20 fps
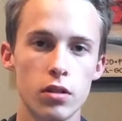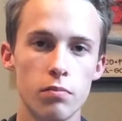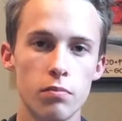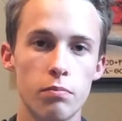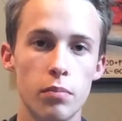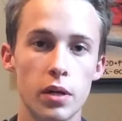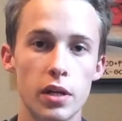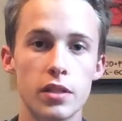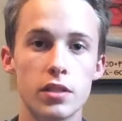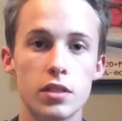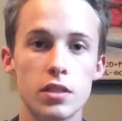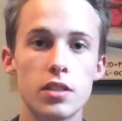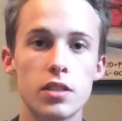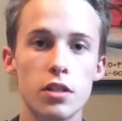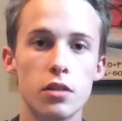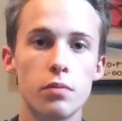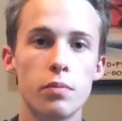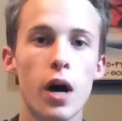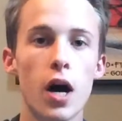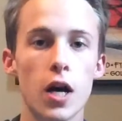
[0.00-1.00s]
but it's still
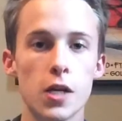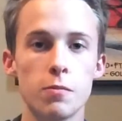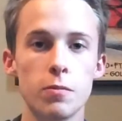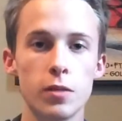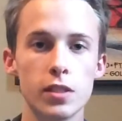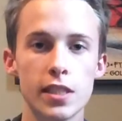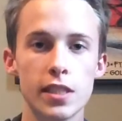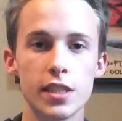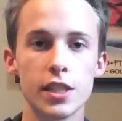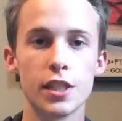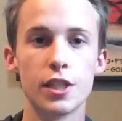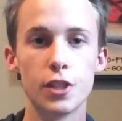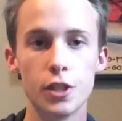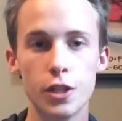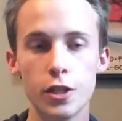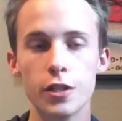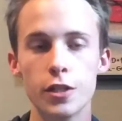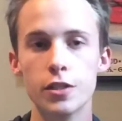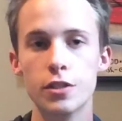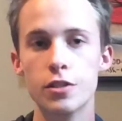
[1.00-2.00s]
possible that they
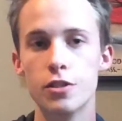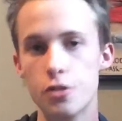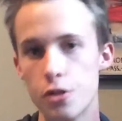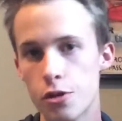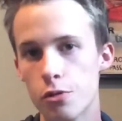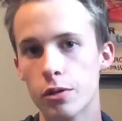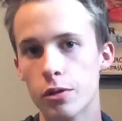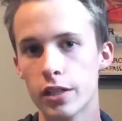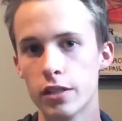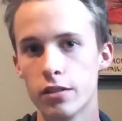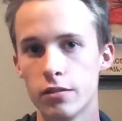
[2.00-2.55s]
could do it.